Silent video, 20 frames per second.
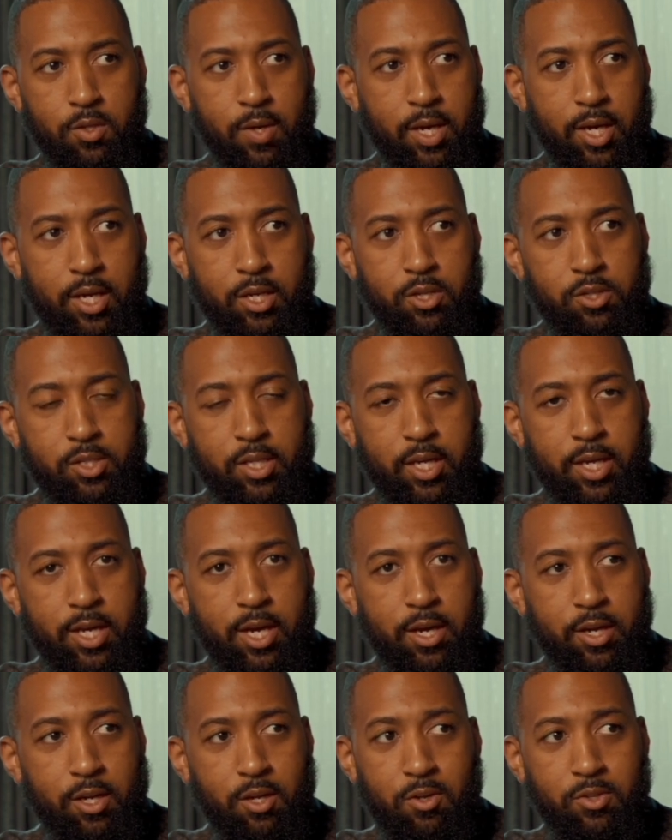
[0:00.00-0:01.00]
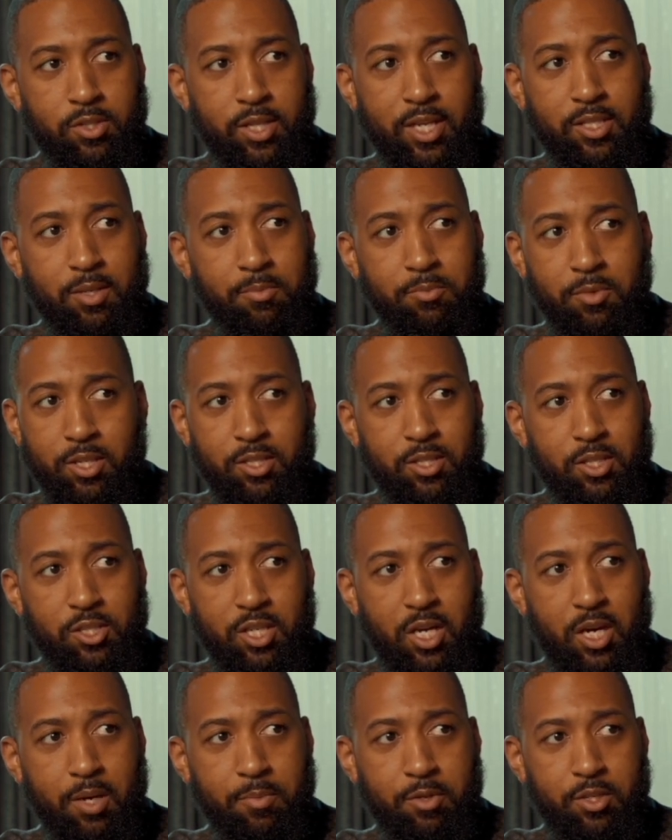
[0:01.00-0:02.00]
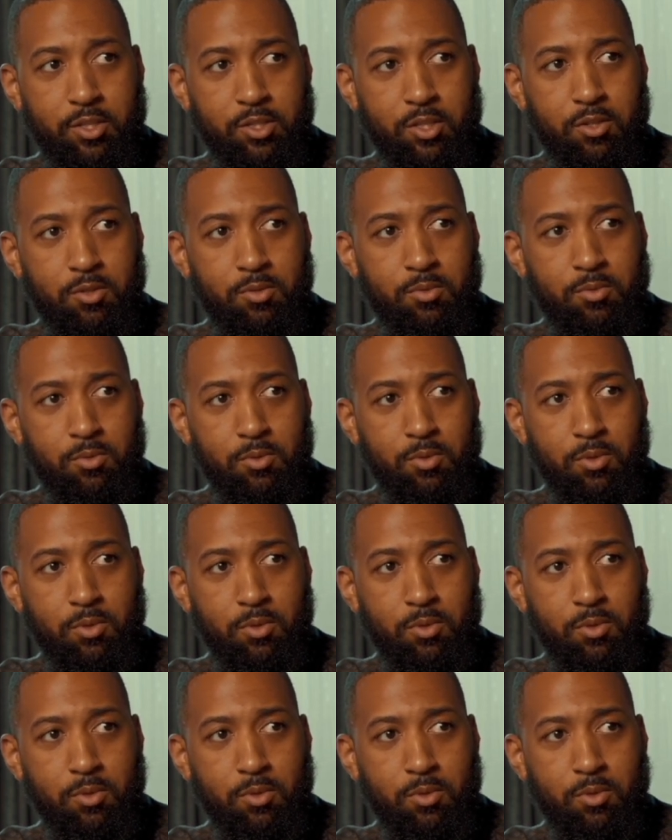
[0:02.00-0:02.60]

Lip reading: So I understand how it goes. That's a job in its own.